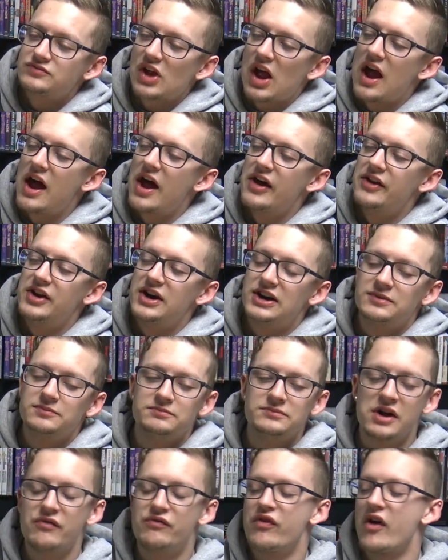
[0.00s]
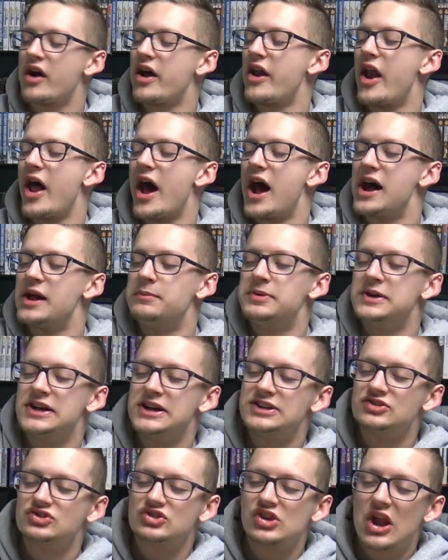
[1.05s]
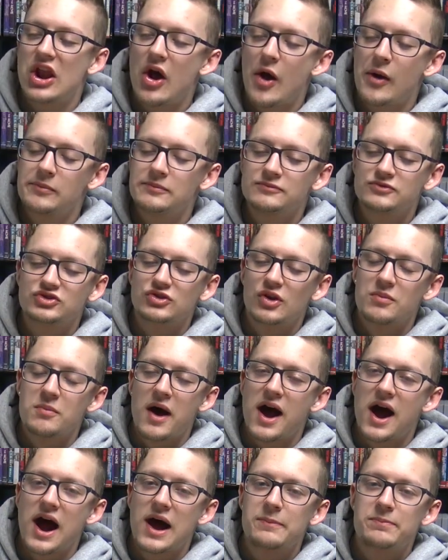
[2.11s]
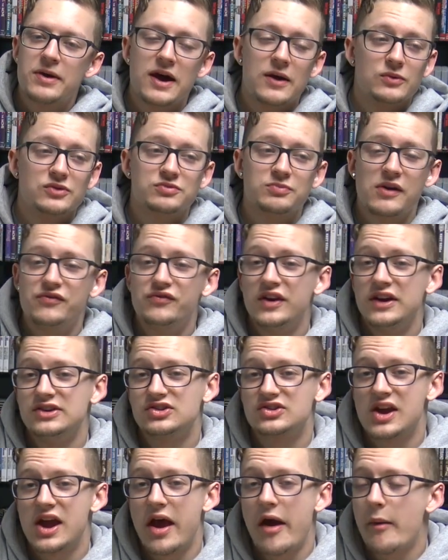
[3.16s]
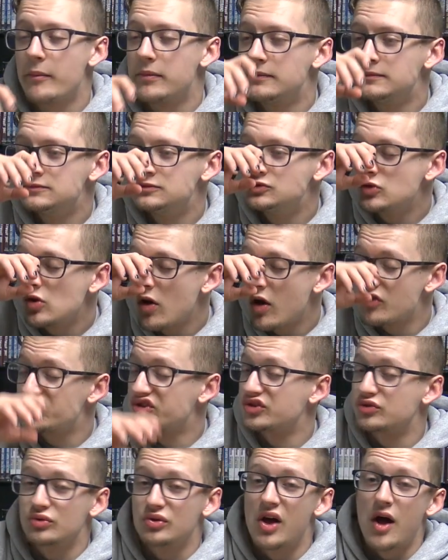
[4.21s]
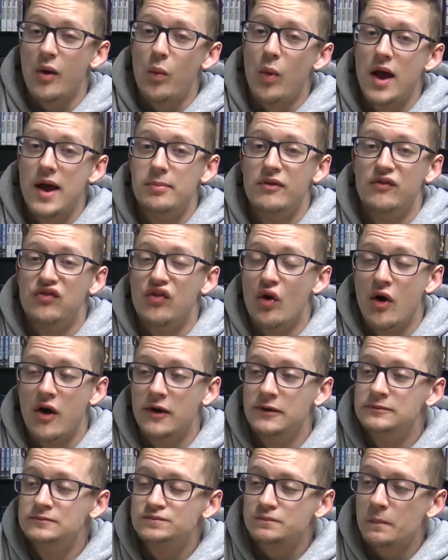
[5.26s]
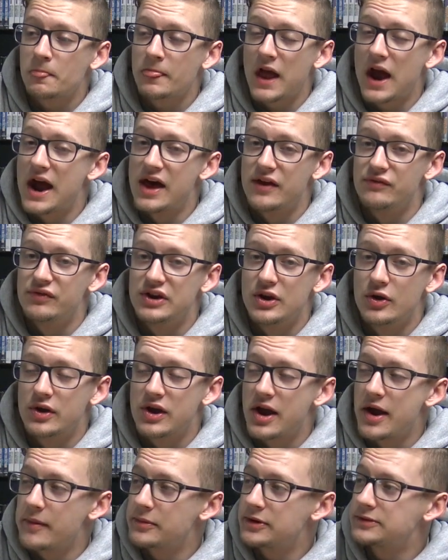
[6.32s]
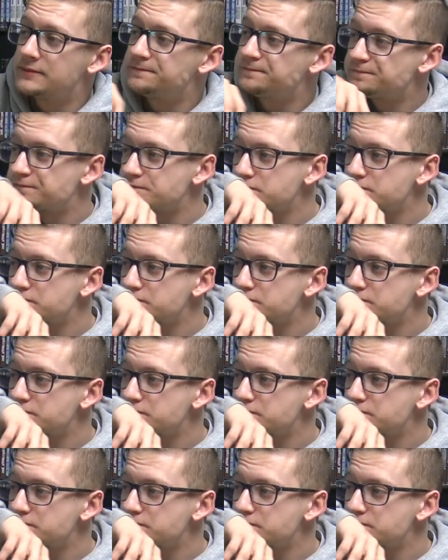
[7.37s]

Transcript: I had my fucking iPad set up, so my iPad was my face cam, because this was, like, way before I had a video camera.